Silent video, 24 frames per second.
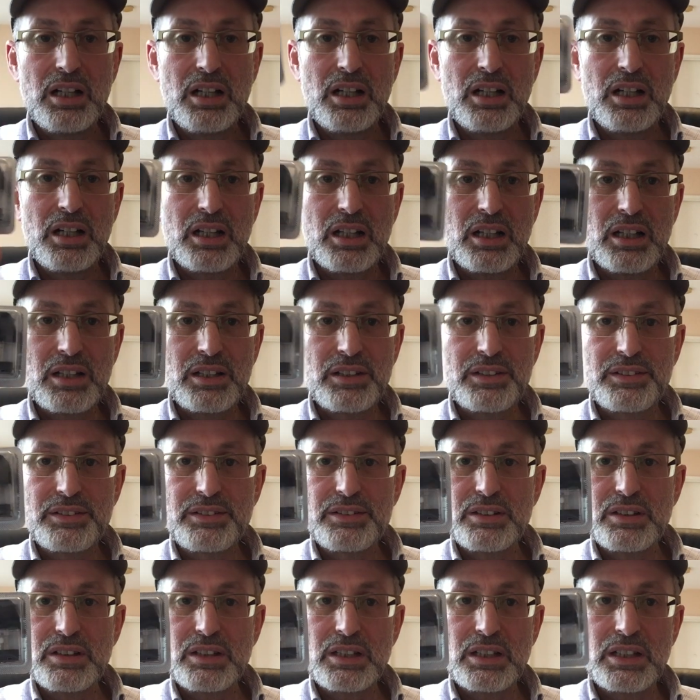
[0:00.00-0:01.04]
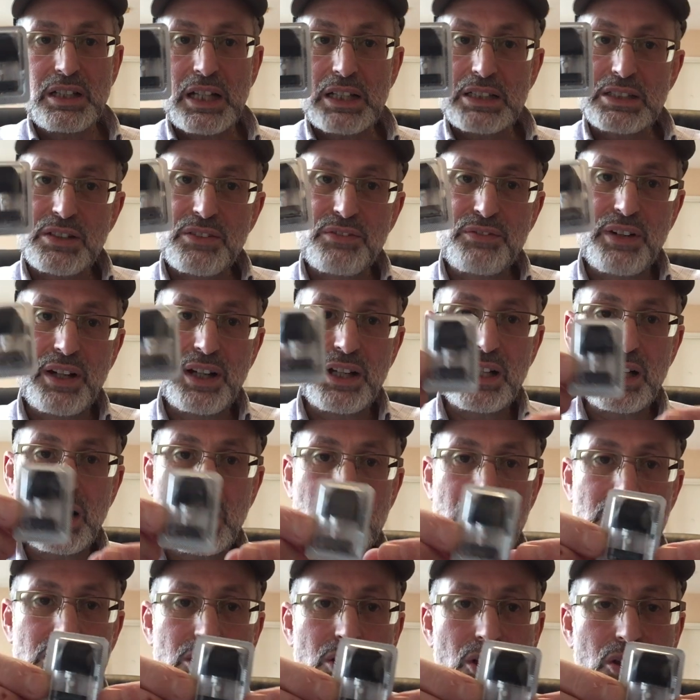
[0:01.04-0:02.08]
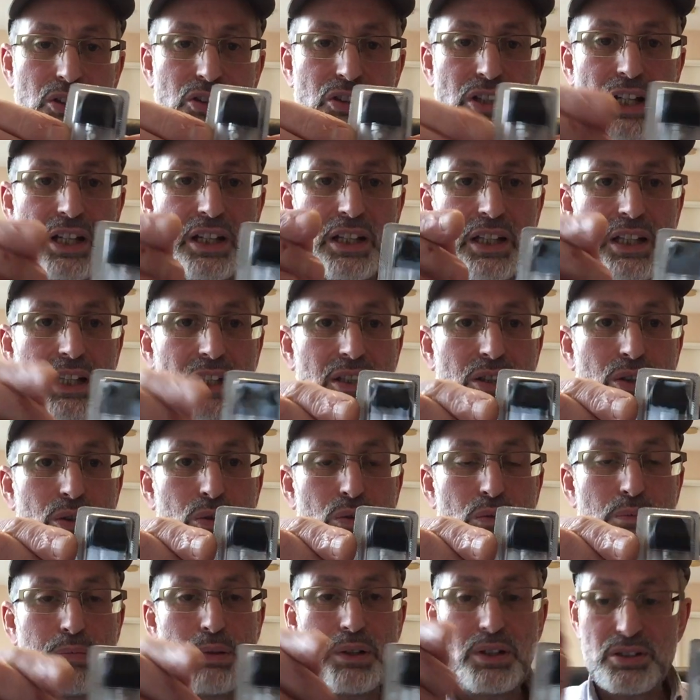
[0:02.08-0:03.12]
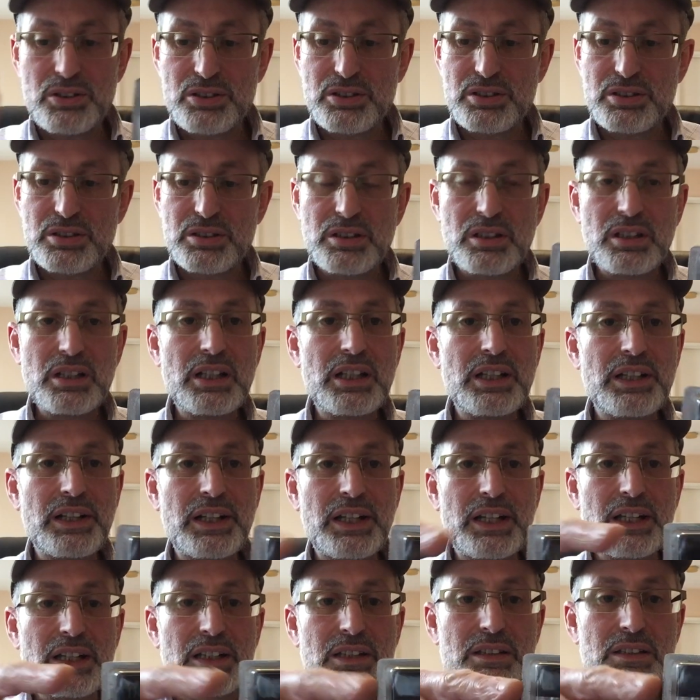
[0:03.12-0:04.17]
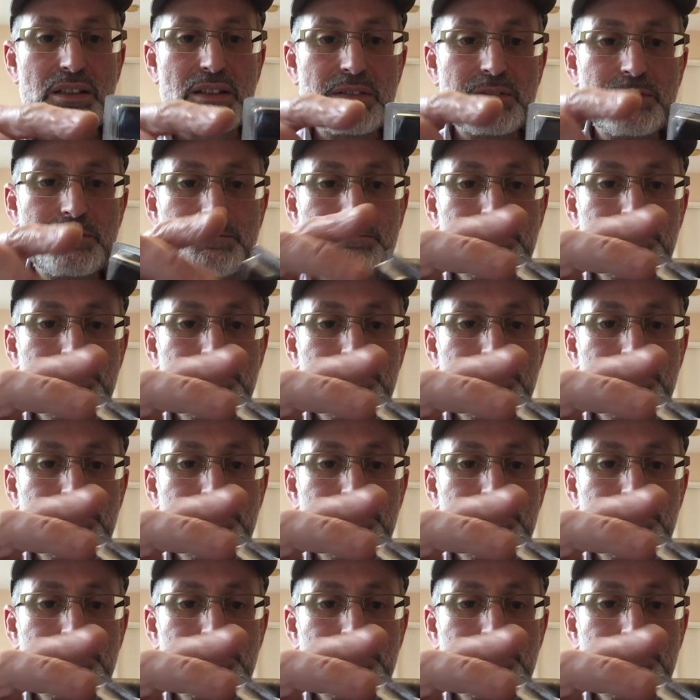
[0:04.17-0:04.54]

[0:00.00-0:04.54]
And it's a very nice touch that you get two pods in the kit,